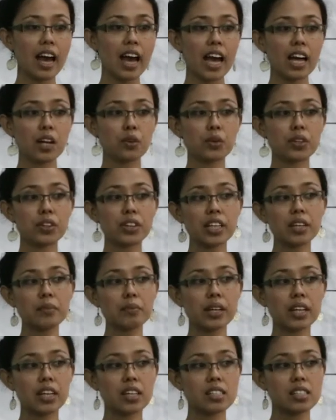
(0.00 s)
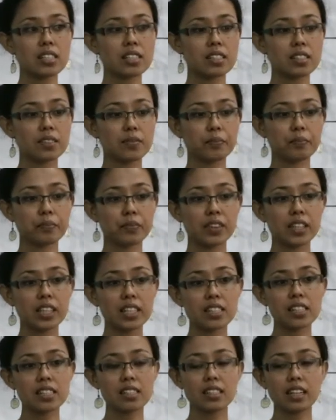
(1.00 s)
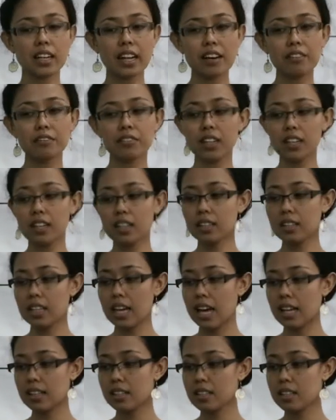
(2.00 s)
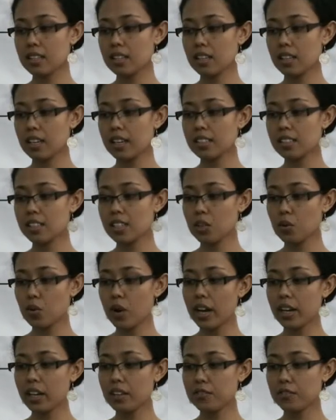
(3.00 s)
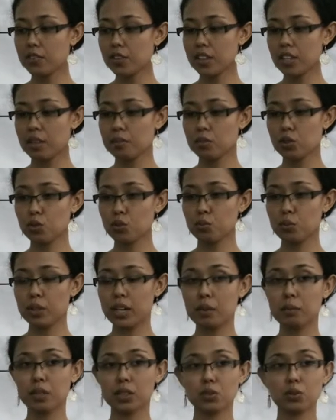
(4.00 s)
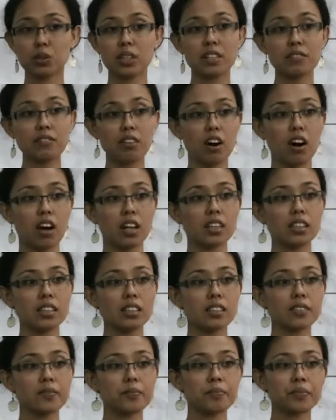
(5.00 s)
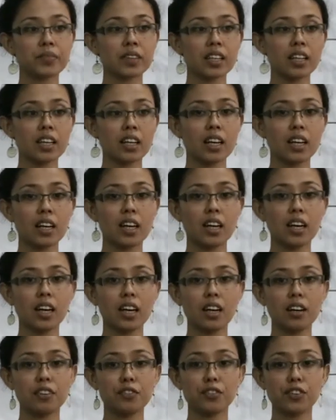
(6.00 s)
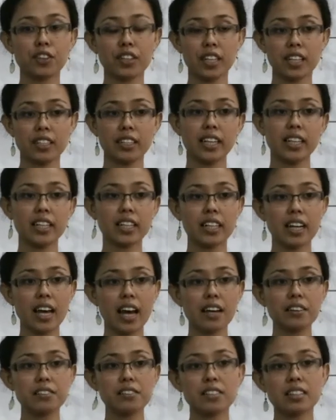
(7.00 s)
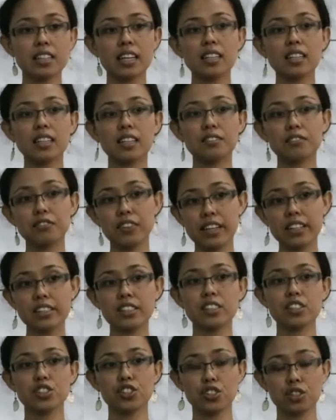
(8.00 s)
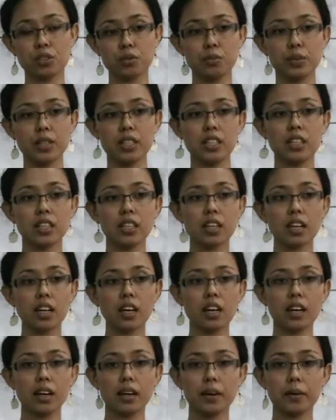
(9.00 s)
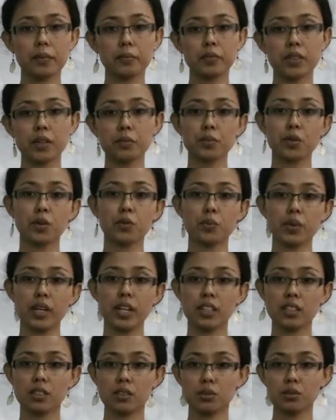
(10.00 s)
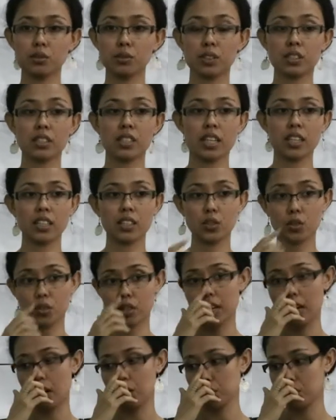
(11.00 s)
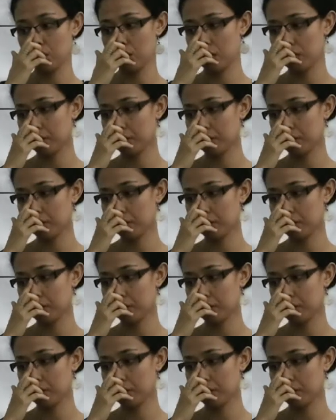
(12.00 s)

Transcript: And we think because this is the level that is required for them to be able to live on for their daily lives, then inflation should be appropriate to take into account.